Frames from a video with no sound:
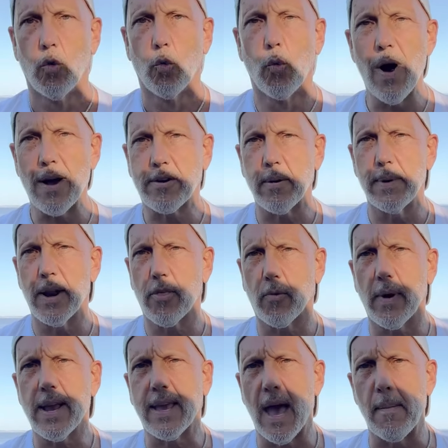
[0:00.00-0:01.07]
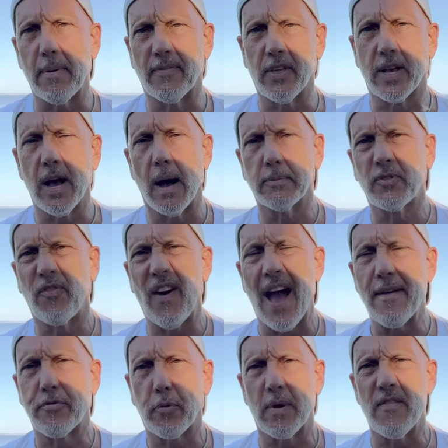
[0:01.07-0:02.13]
Welcome into the recap of the Cubs
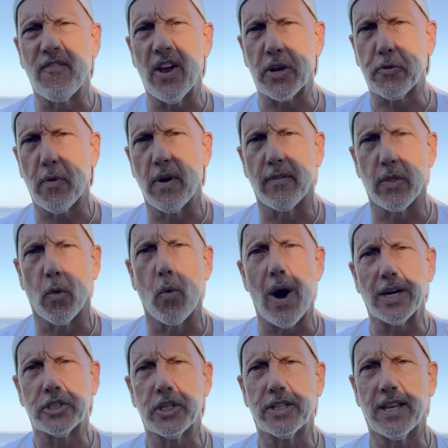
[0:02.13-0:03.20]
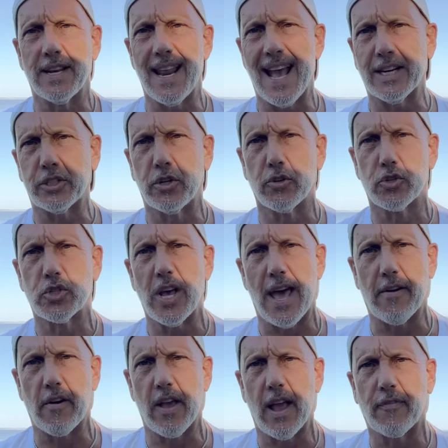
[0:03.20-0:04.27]
5-3 victory over the Washington Nationals
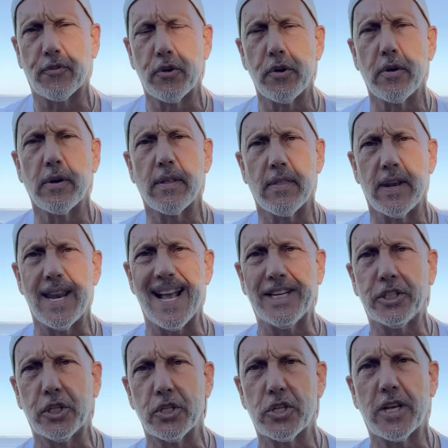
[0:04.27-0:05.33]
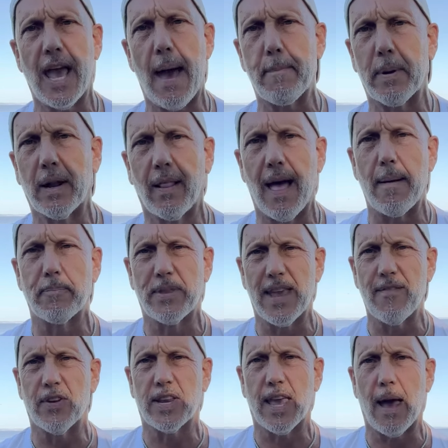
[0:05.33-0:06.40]
Saturday afternoon in the nation's capital. I'm
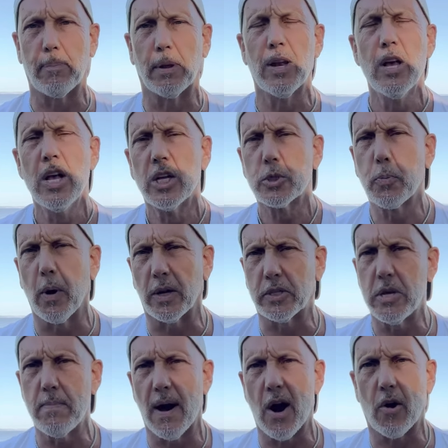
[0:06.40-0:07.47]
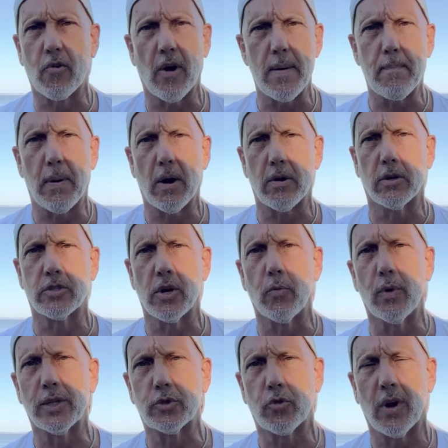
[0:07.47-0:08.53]
David Kaplan. It's brought to you by our great partners at
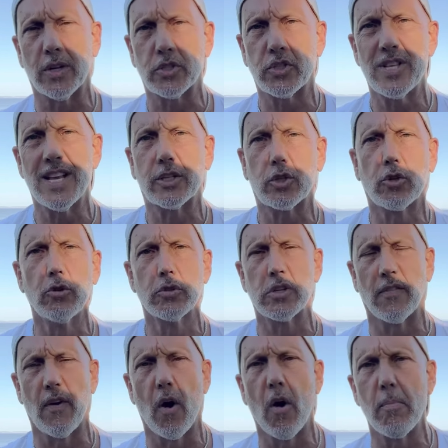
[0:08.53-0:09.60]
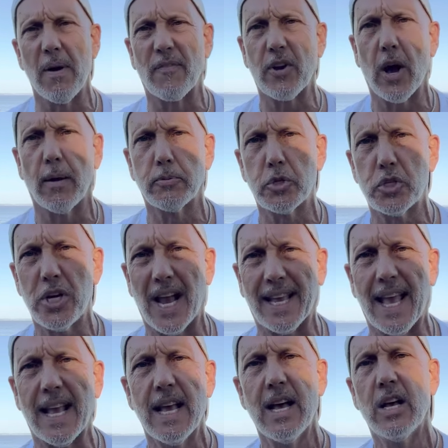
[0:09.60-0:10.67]
Wintrust, the exclusive home of Cubs
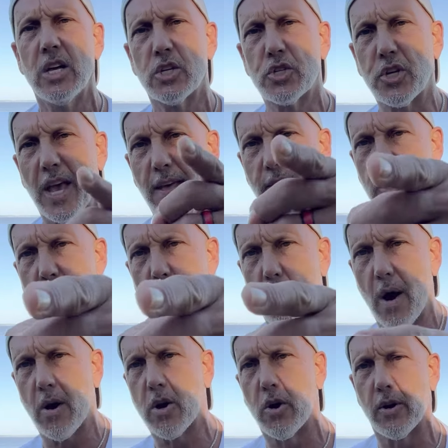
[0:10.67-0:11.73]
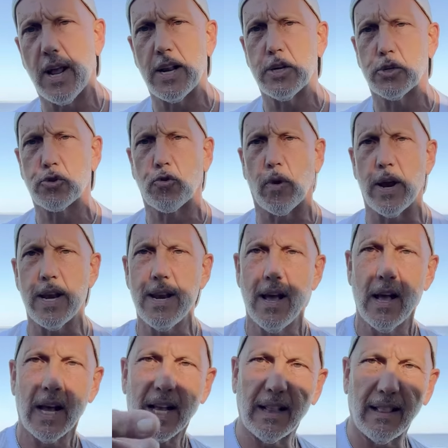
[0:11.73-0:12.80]
checking. Scan the QR code on your screen,
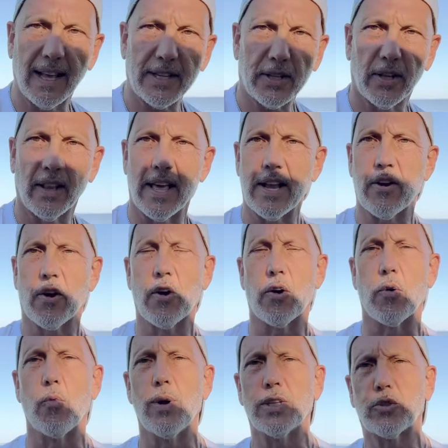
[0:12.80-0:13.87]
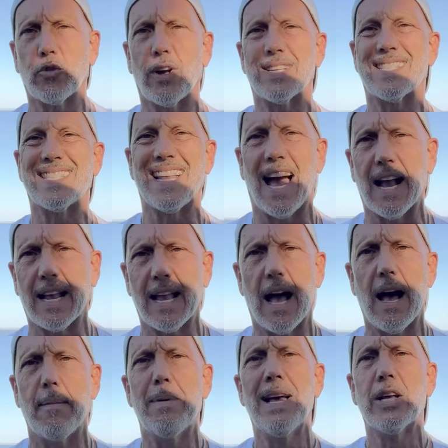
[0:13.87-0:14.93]
click the link, or go to
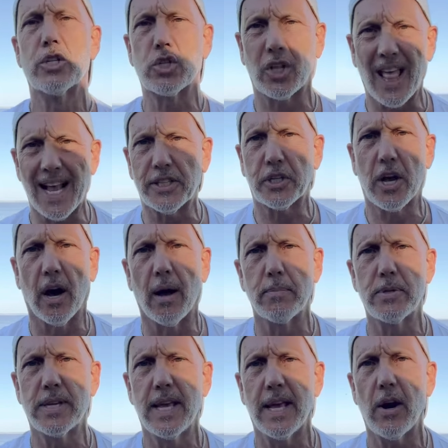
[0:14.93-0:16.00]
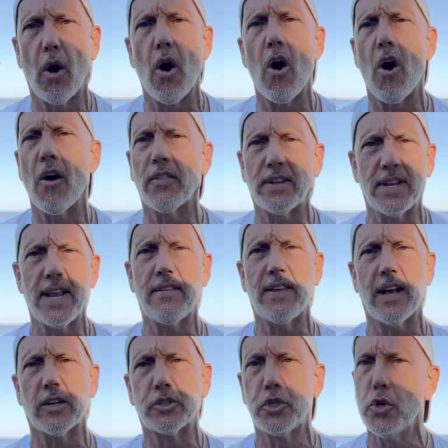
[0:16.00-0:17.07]
wintrust.com/Cubs and get all the
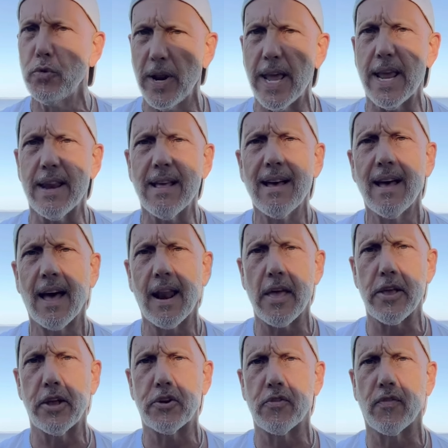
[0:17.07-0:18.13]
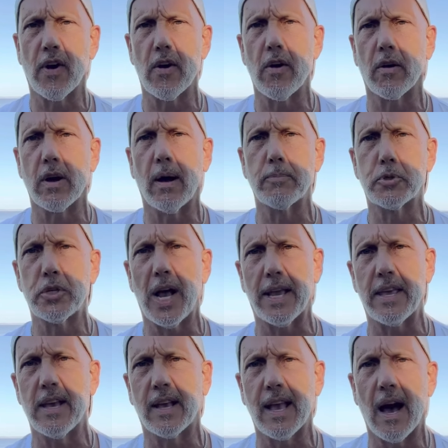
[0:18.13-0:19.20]
details you need. And you get your very own Cubs
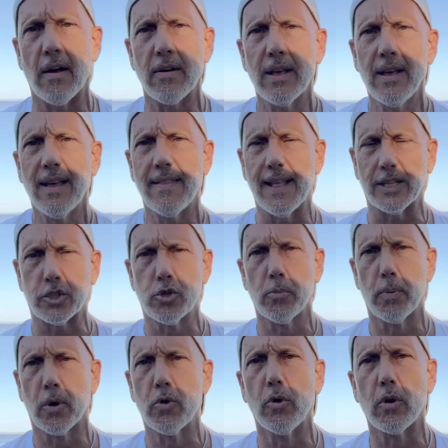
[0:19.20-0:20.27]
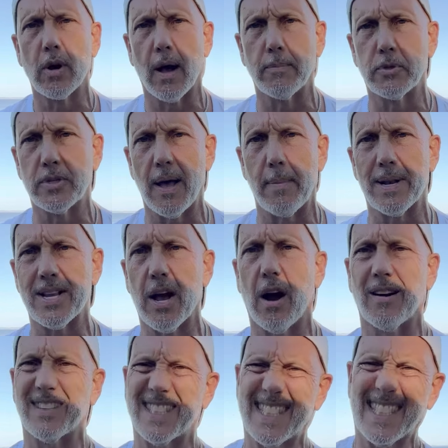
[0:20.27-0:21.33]
checking account and that super cool Cubs debit
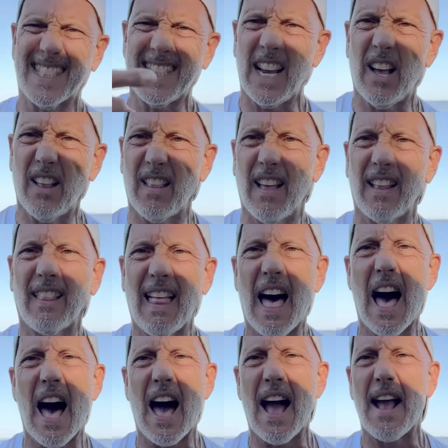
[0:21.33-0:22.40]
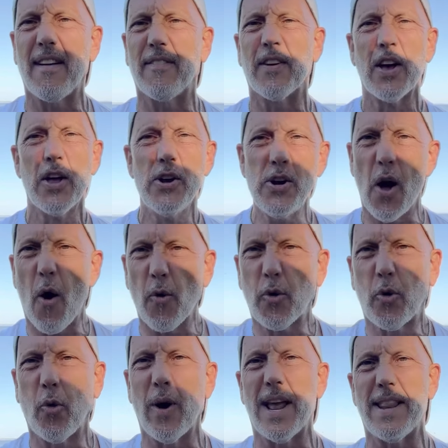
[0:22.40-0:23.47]
card. Still alive! No
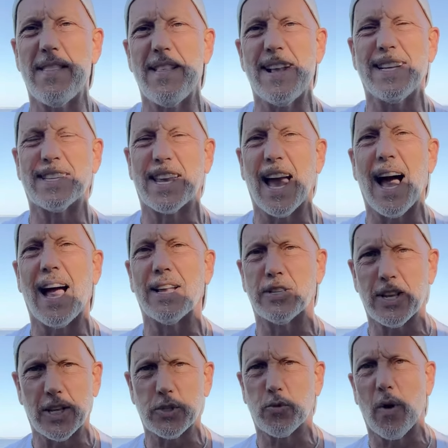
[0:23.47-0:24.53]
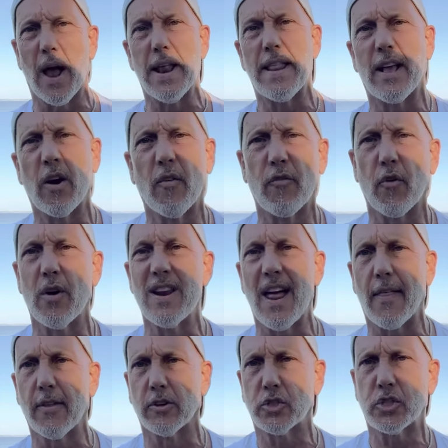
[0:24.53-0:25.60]
quitting these guys. That's right. They go for
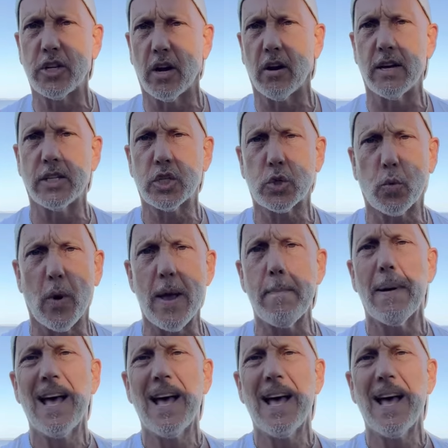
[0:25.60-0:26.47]
another series sweep